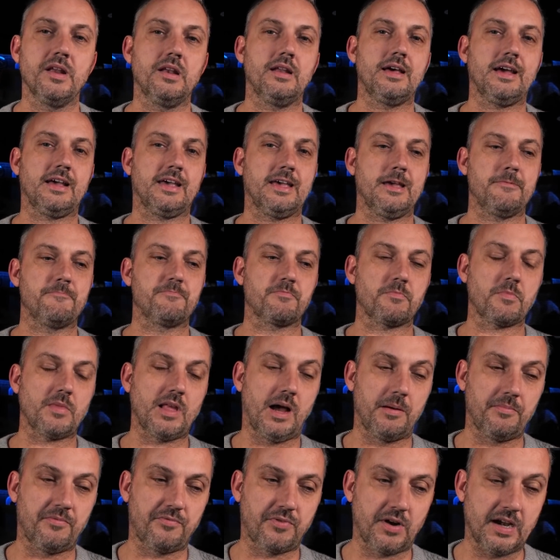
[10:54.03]
lacking
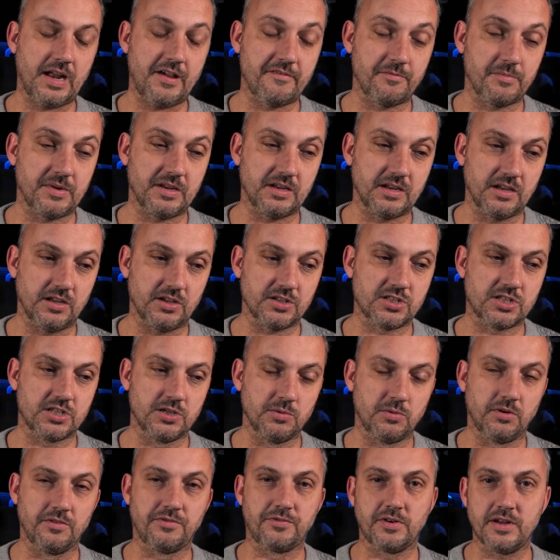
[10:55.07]
up front, haven't we, in the last
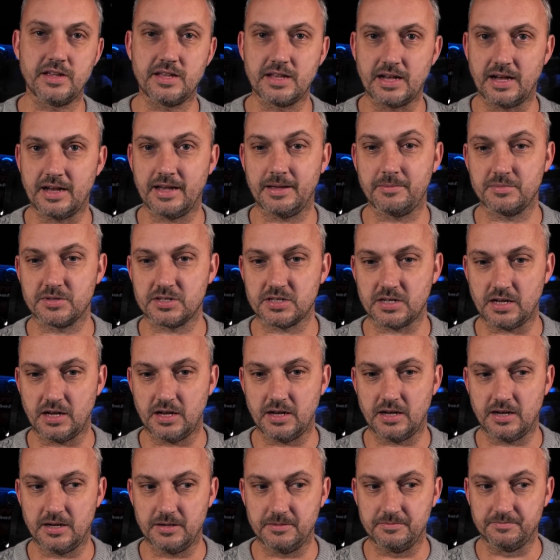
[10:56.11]
two or three games.
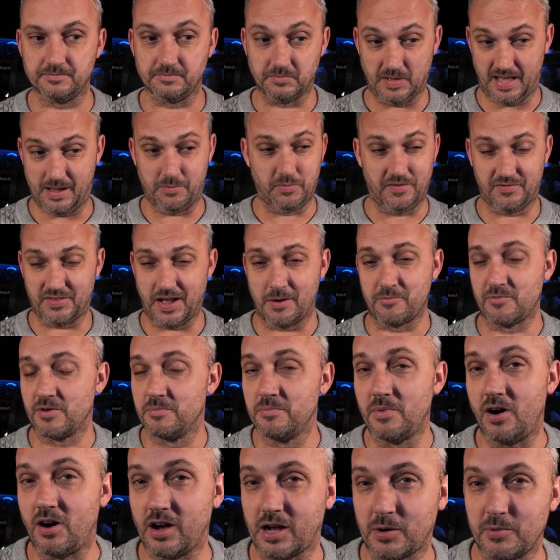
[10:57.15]
And we've done
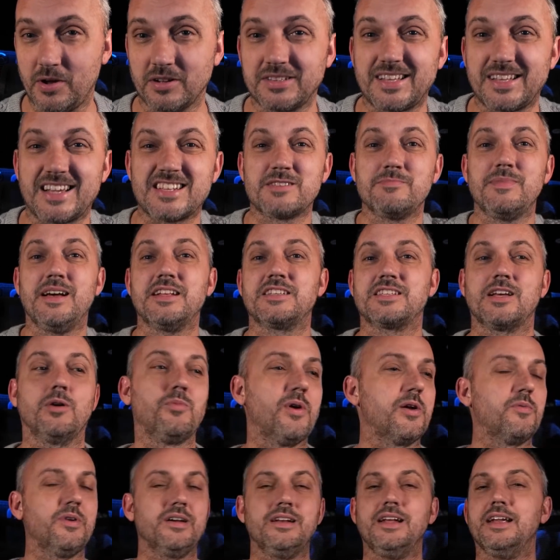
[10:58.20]
remarkably. Well, it doesn't matter.
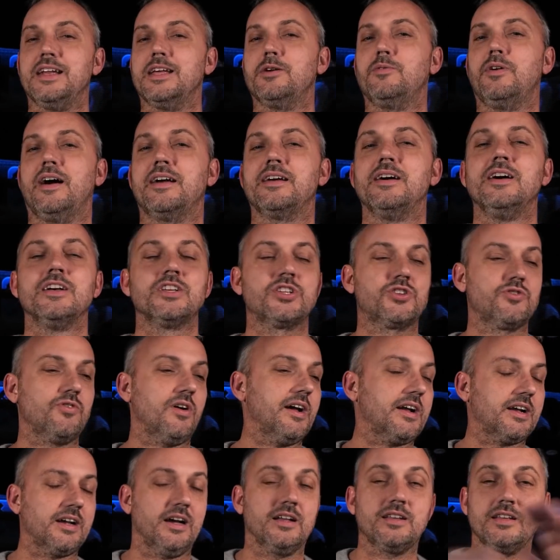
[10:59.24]
We win anyway.
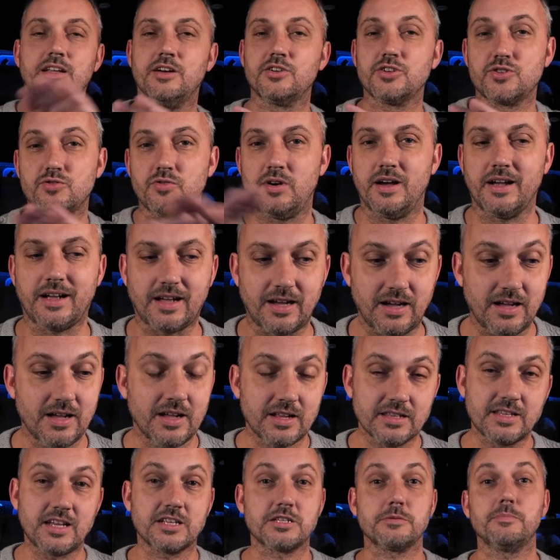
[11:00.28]
Striker, no striker,
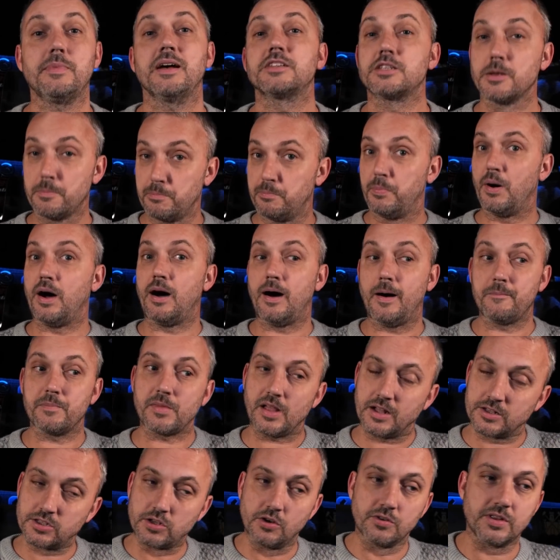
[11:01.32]
doesn't matter. But
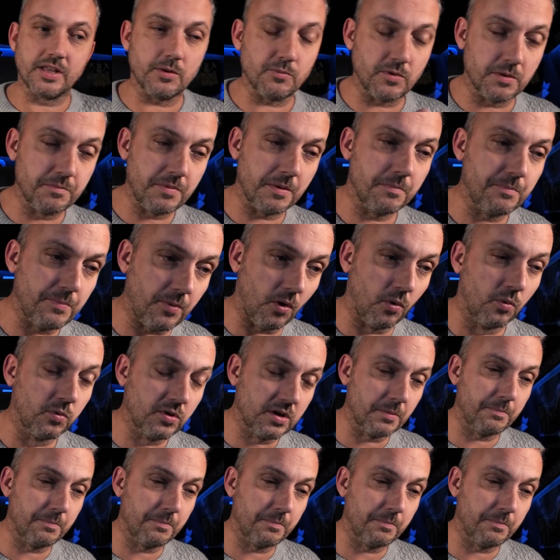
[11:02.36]
I do think we'd be all